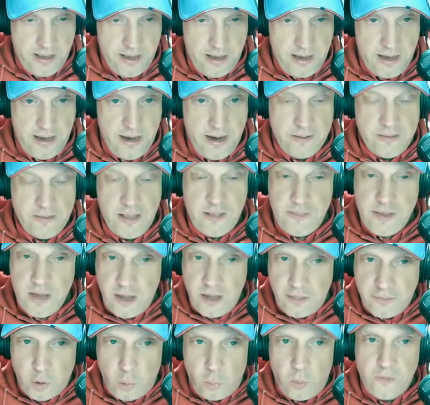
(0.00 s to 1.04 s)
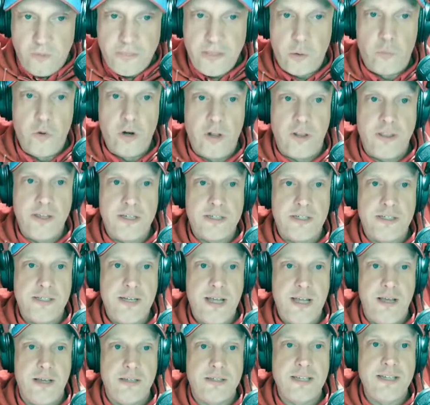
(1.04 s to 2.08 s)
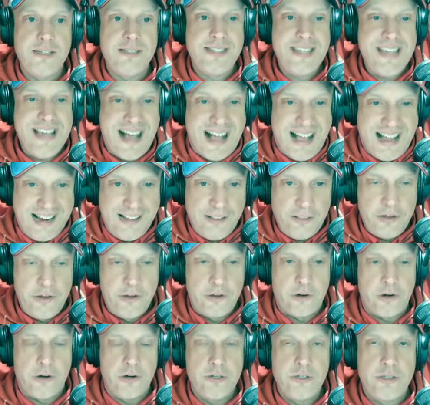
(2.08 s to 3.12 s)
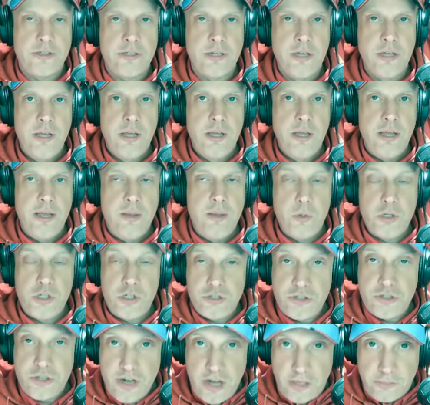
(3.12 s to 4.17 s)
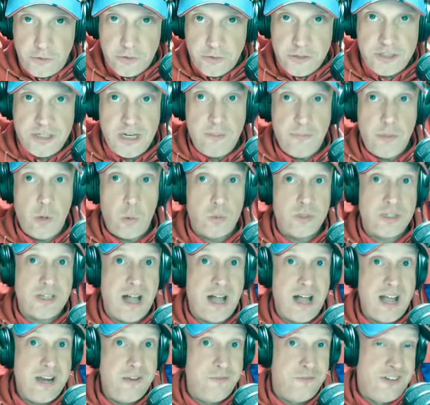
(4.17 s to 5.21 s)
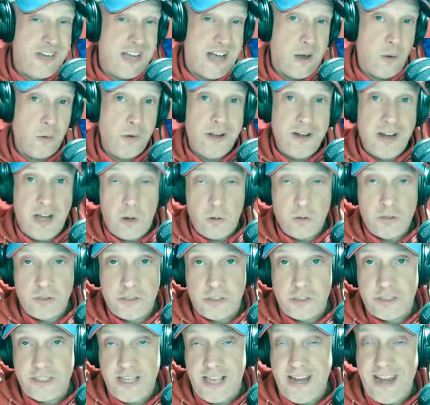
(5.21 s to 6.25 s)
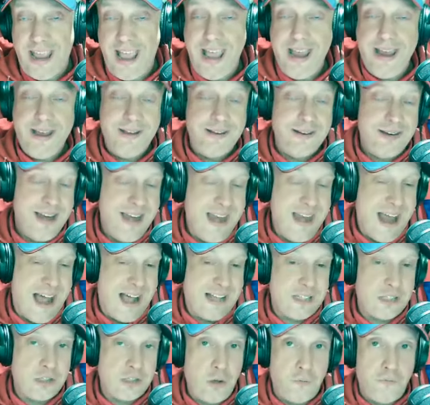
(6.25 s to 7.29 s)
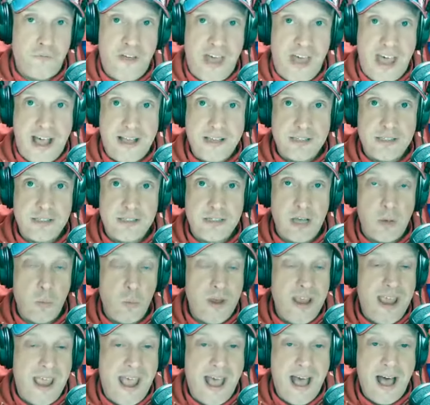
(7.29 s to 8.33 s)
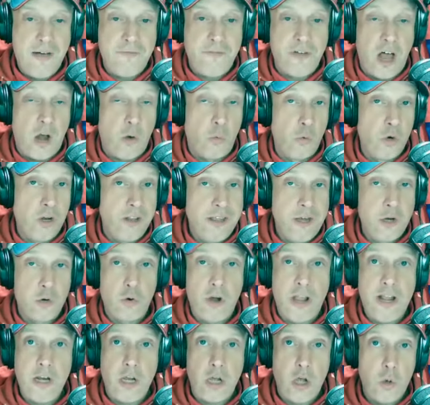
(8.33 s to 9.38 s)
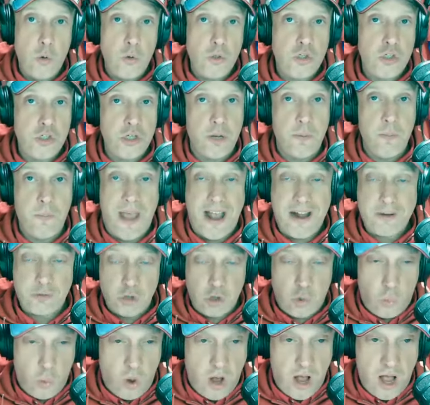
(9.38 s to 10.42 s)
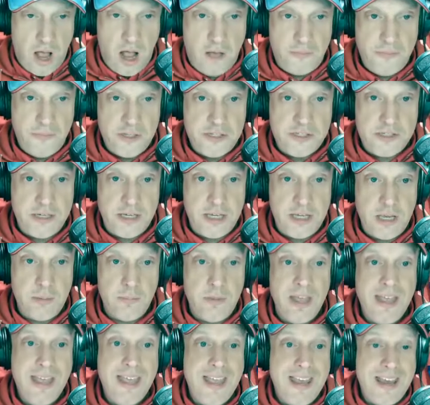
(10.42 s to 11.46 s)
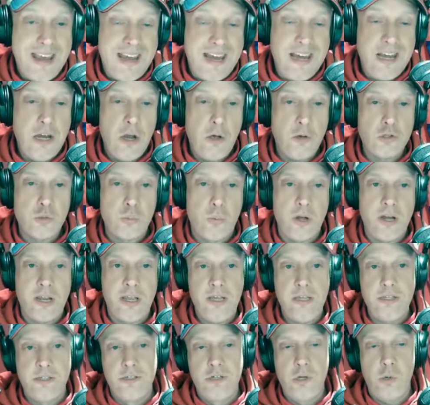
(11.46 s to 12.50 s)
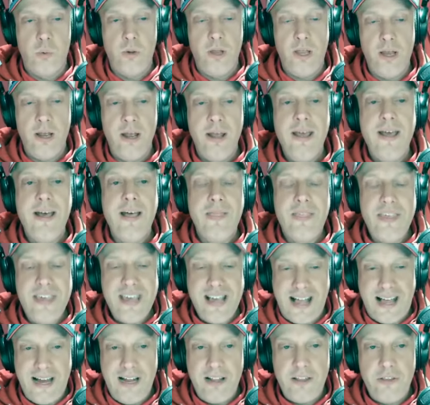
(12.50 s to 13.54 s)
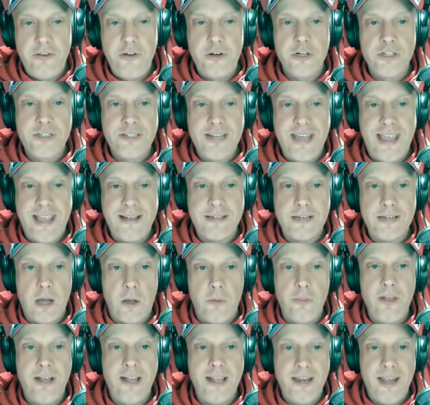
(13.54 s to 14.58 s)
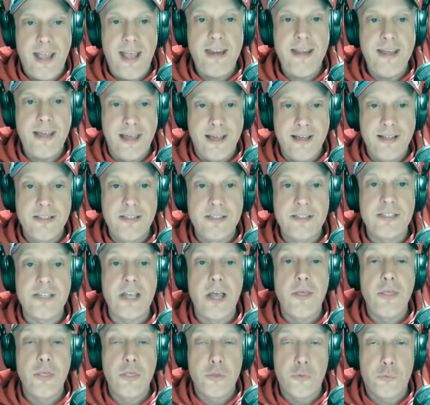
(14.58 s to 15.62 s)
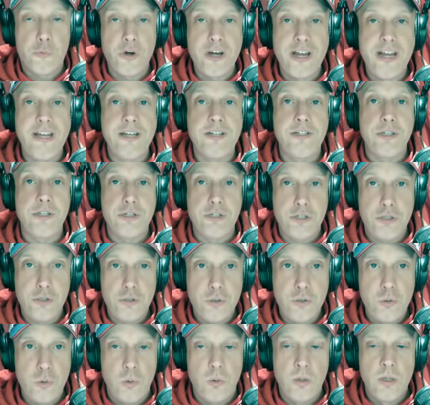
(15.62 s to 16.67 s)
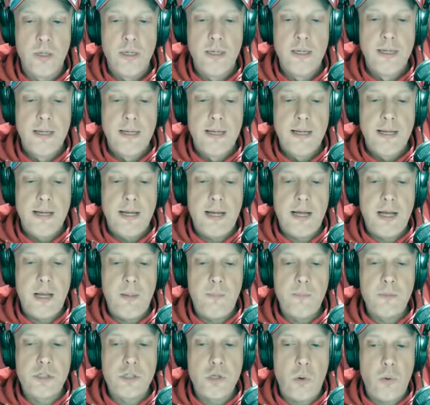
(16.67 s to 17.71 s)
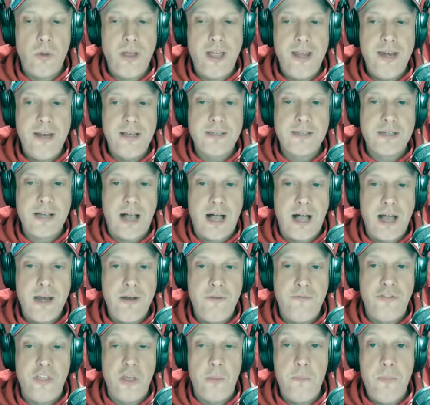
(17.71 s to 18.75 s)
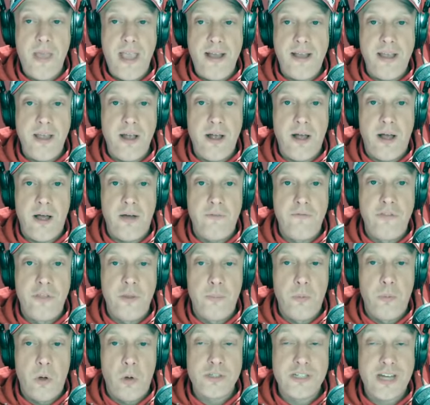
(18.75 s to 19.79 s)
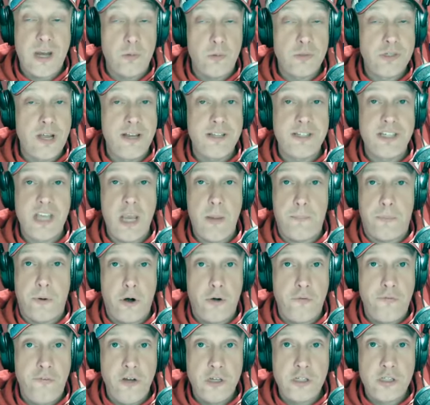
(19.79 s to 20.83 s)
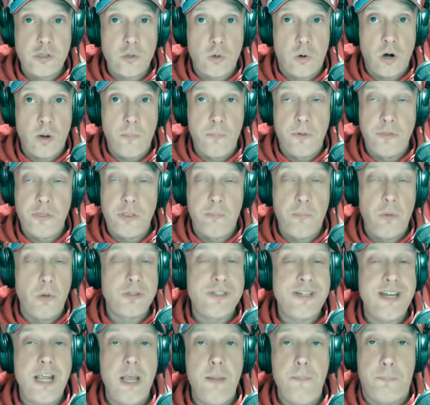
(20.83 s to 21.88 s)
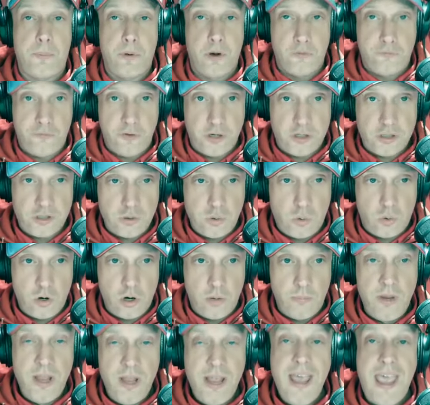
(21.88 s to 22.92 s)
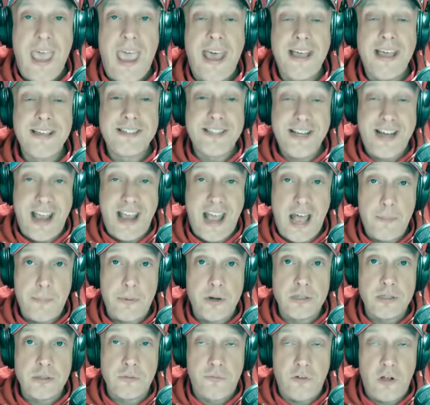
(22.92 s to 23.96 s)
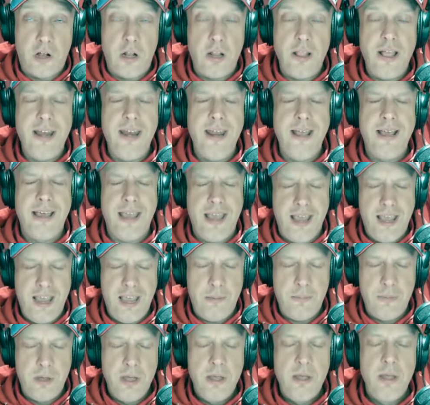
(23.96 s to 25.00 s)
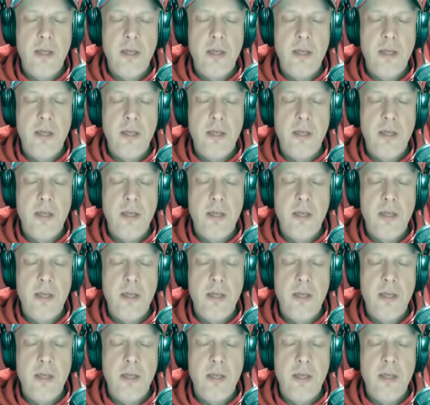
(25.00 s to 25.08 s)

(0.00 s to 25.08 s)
And then the other one that really stings is the Islanders, which is another team that was kind of down and out, said, hey, not so fast. We have a really great coach in Patrick Waugh on this team. He knows what he's doing. The Islanders take down the Canadiens 3-2. So it is kind of the making of the most, I was going to say perfect storm, but the most imperfect storm as the Capitals fall in a game